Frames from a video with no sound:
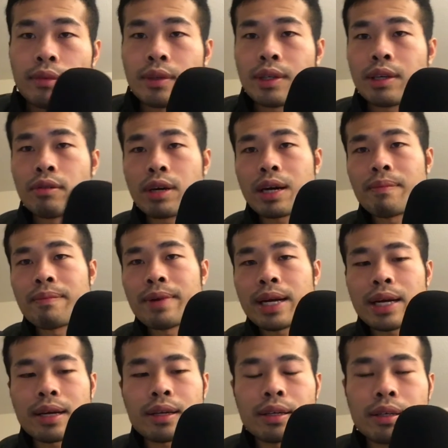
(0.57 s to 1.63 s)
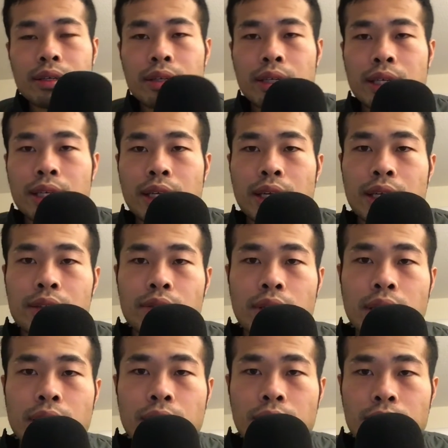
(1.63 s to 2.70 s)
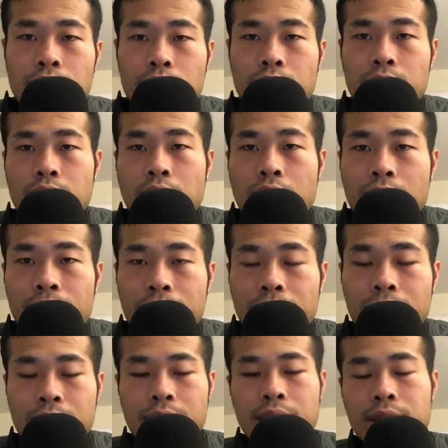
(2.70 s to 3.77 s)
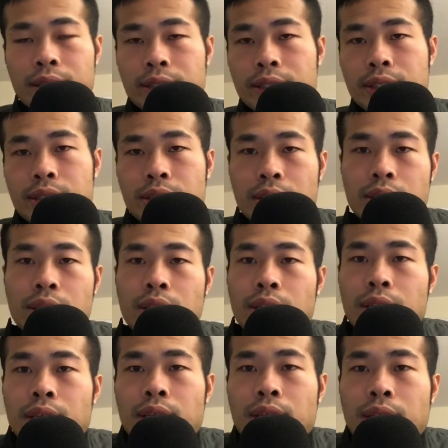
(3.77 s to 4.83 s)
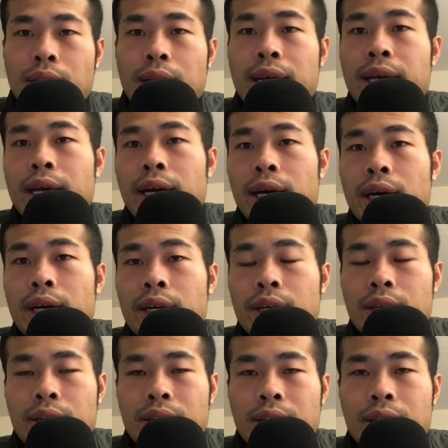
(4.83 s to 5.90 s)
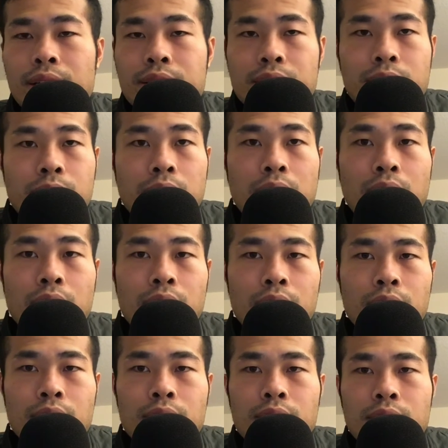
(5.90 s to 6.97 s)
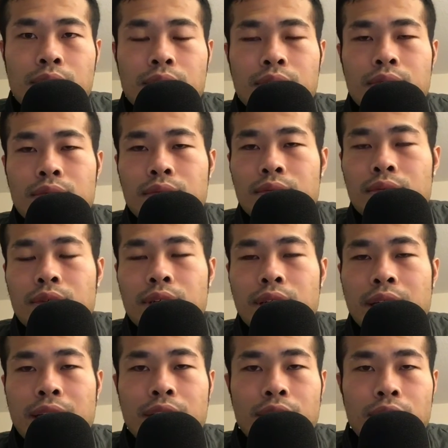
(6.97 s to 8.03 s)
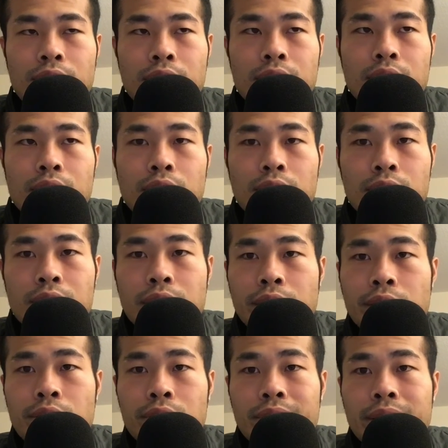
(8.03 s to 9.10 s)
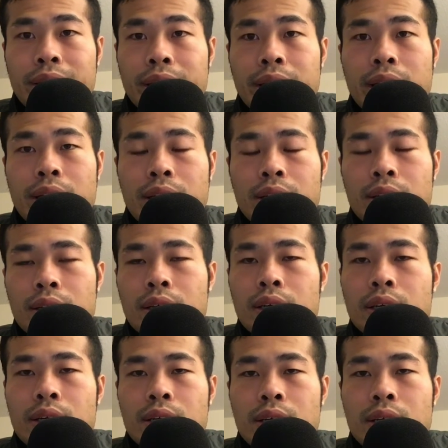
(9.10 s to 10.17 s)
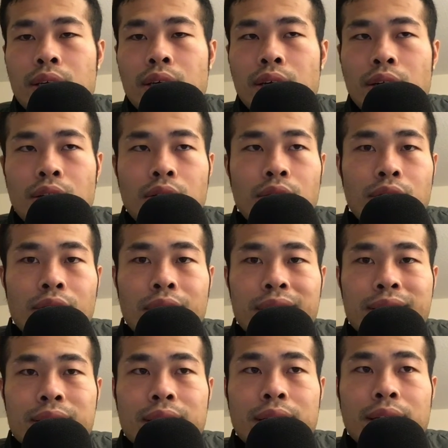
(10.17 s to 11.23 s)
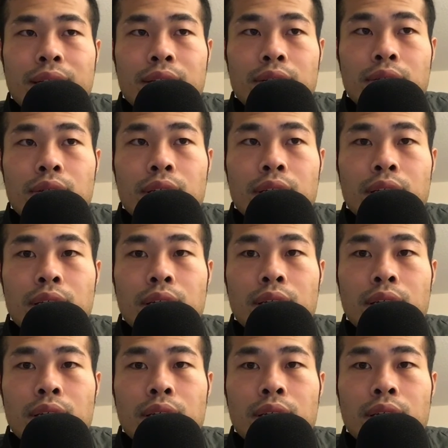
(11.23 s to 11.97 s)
Hey, welcome back. And yeah, today the topic is AI is about handling long tail data, or you can say handling